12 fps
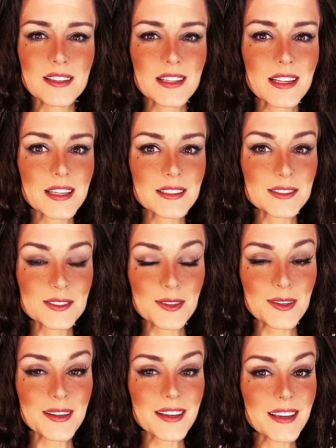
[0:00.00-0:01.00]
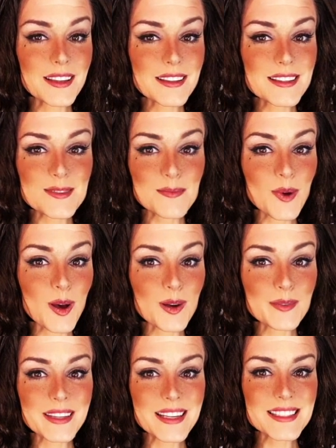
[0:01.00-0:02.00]
Enjoying this
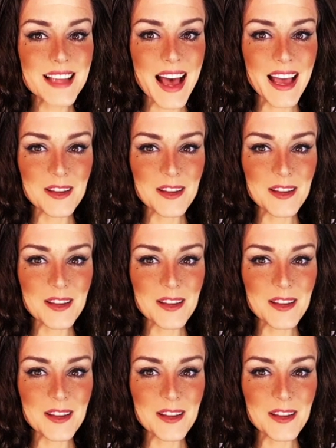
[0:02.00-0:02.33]
moment in time.